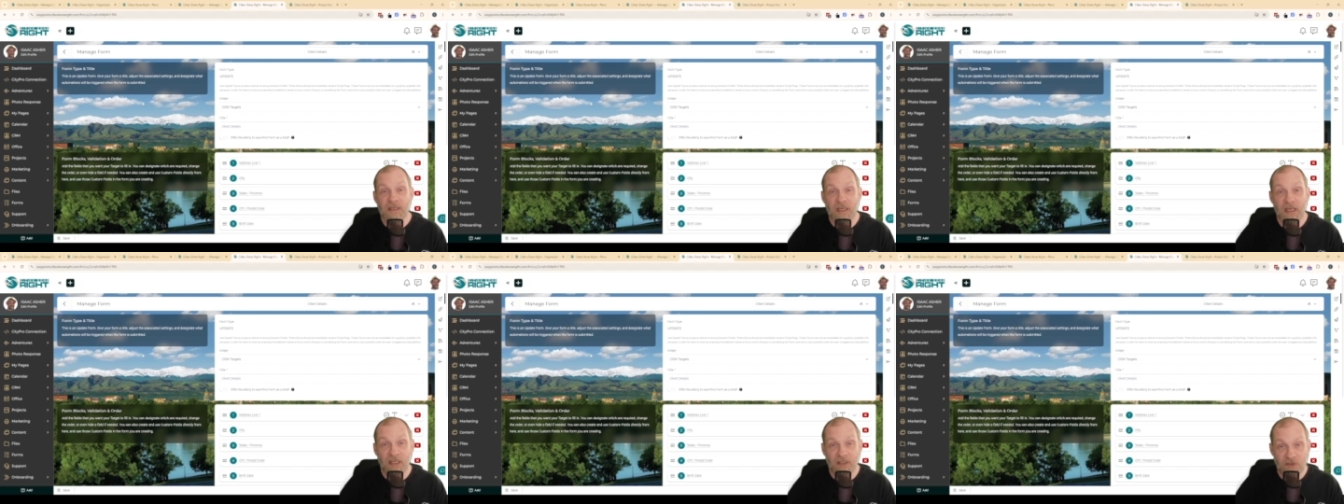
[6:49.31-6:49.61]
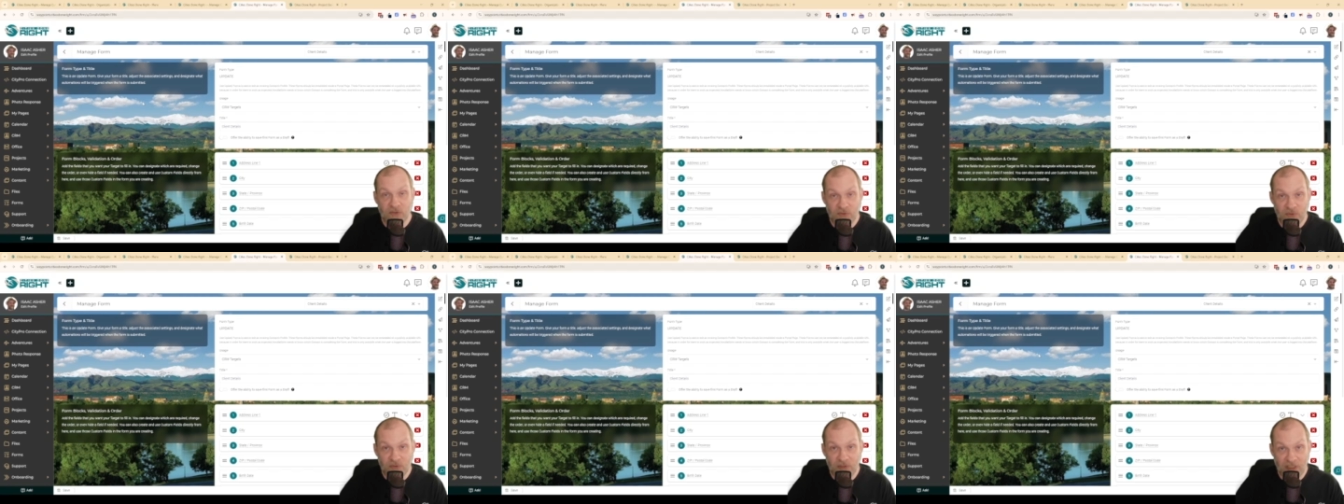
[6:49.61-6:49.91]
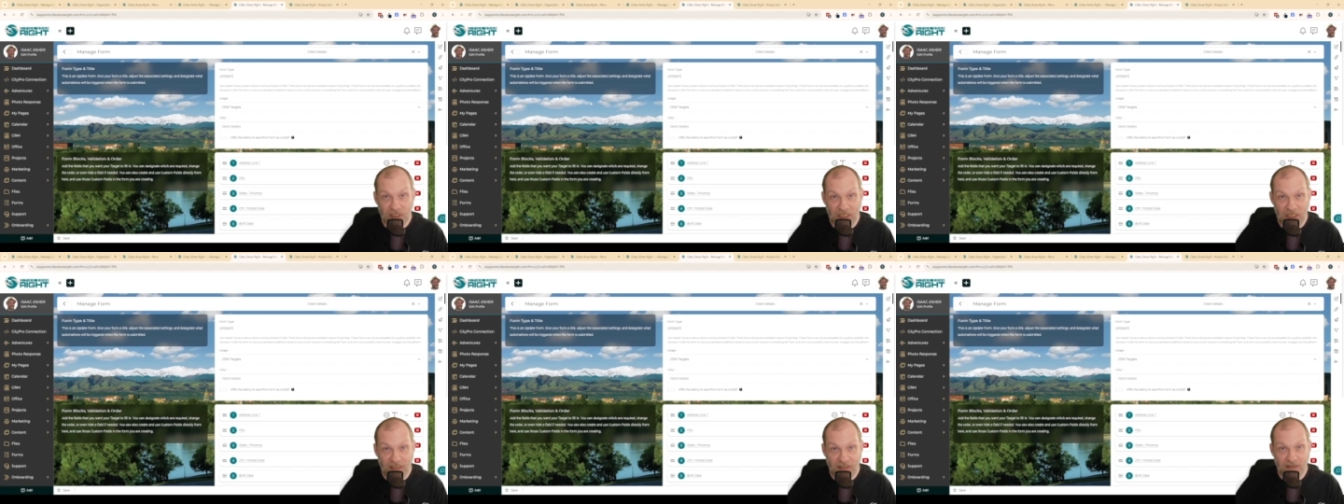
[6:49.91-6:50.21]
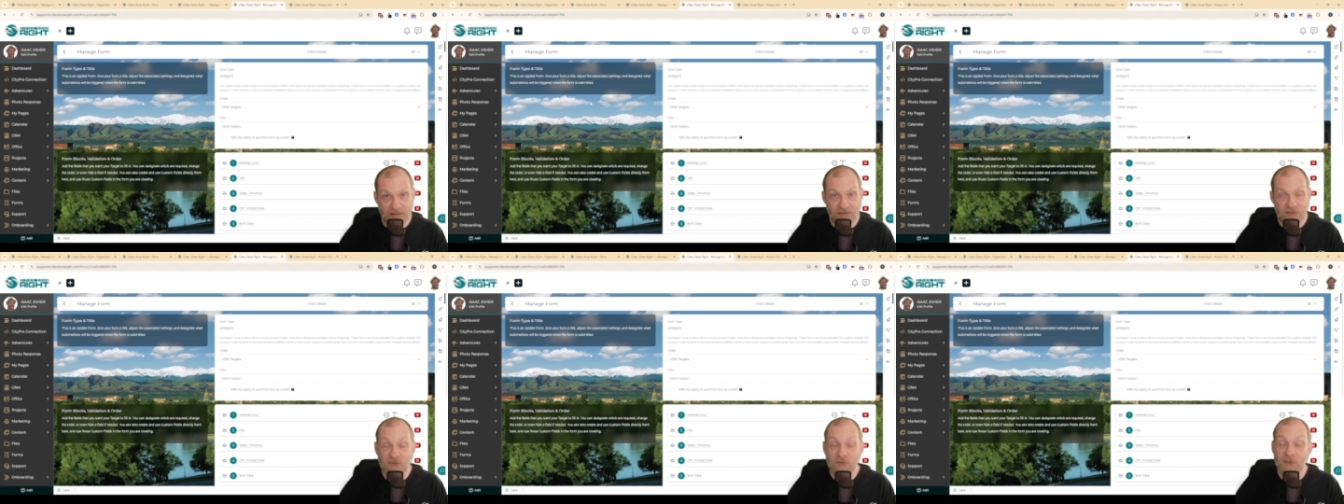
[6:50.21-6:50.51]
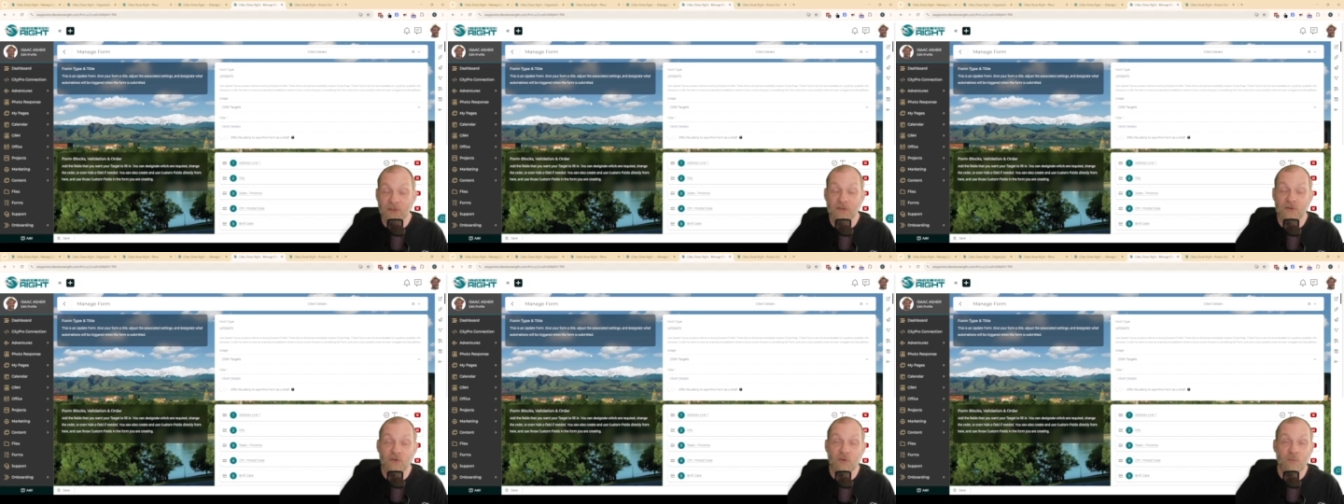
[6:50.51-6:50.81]
a new client or
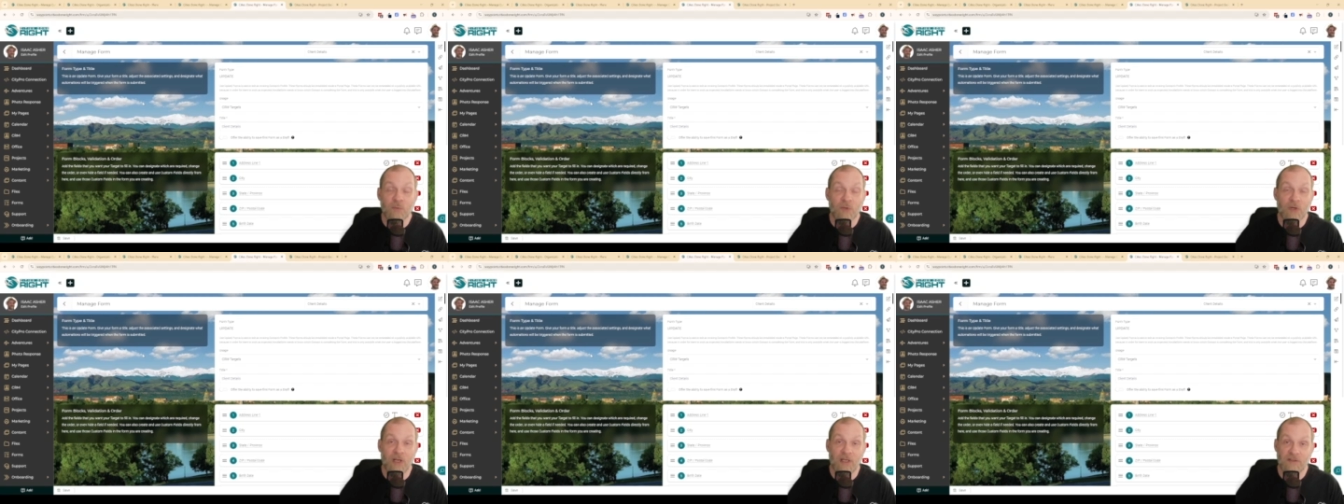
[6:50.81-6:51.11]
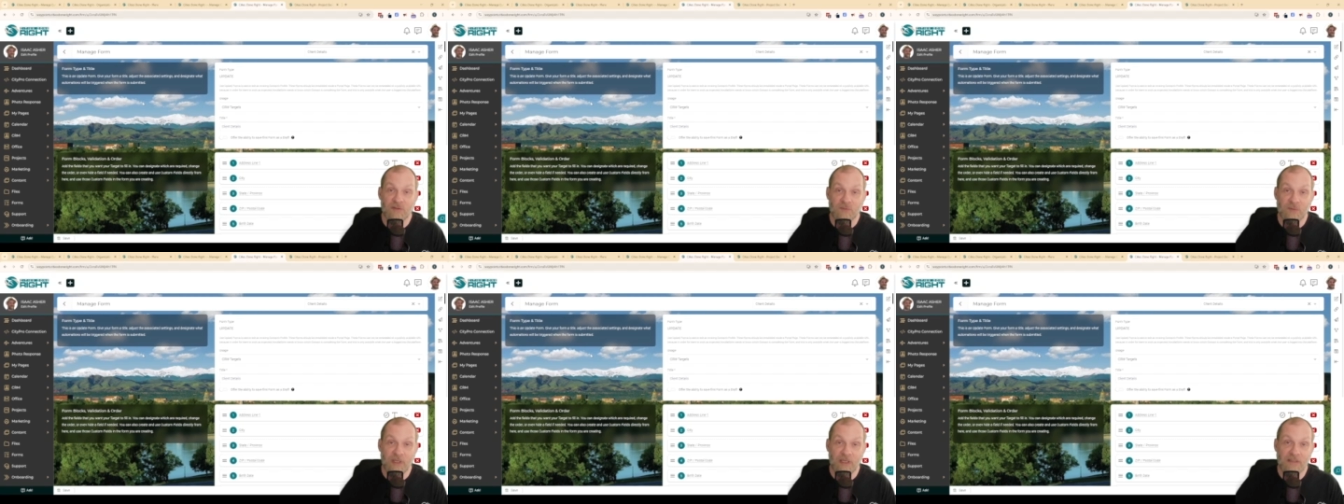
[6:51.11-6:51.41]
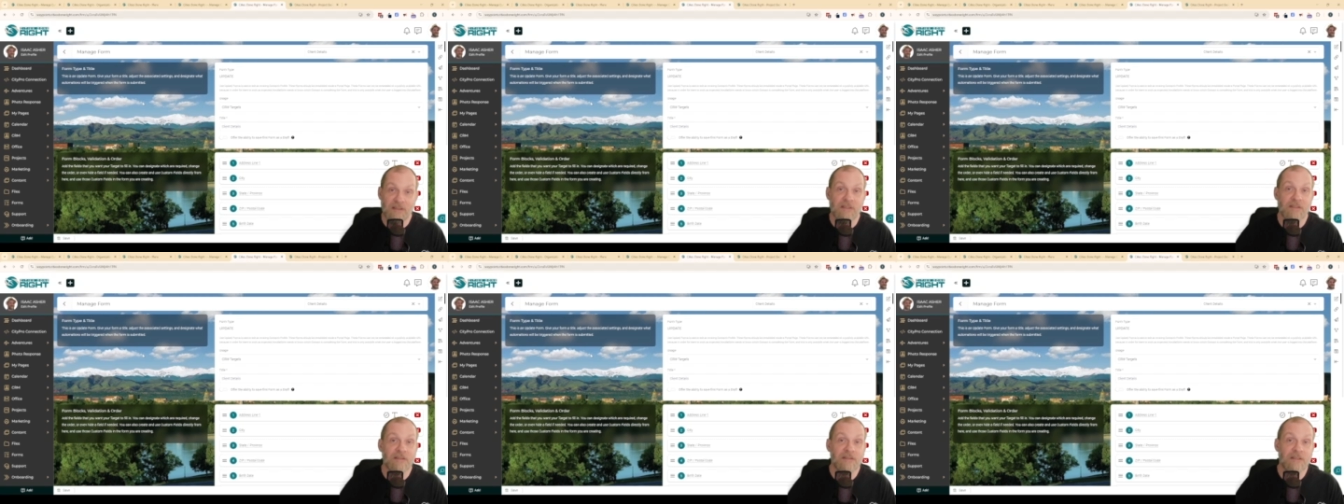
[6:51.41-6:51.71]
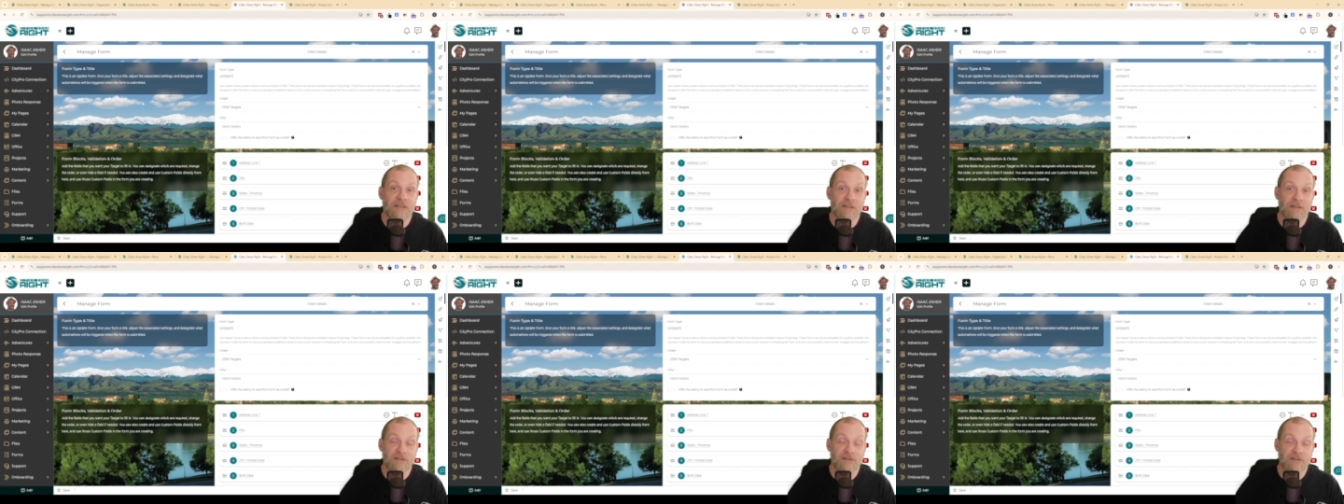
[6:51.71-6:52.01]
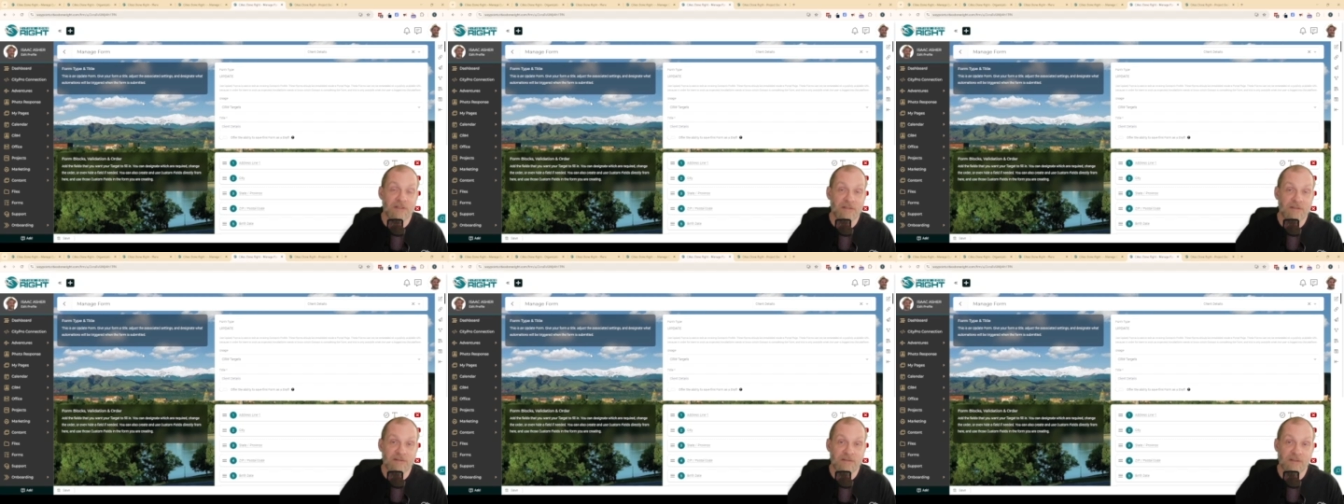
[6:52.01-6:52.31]
a new prospect into your
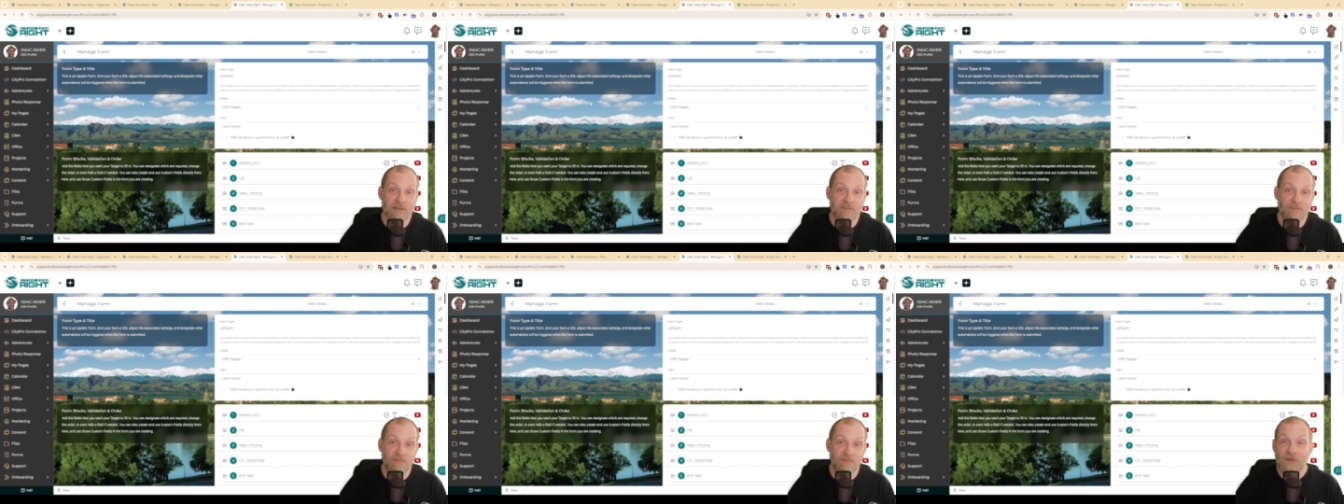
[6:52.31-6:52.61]
system.